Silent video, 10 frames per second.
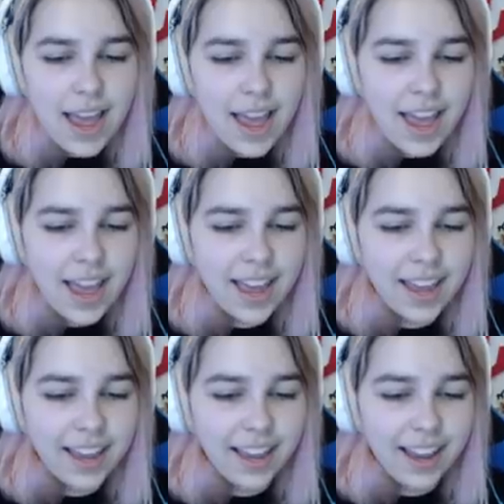
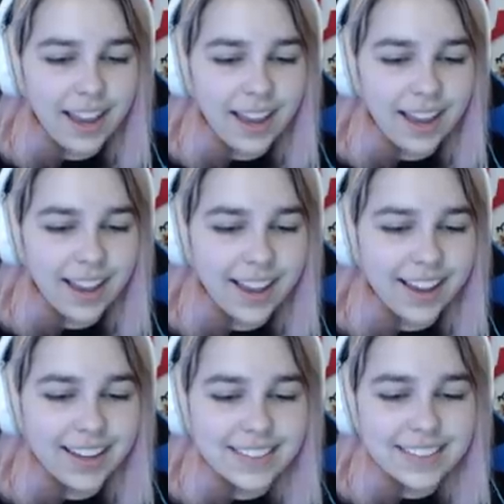Nobody speaks.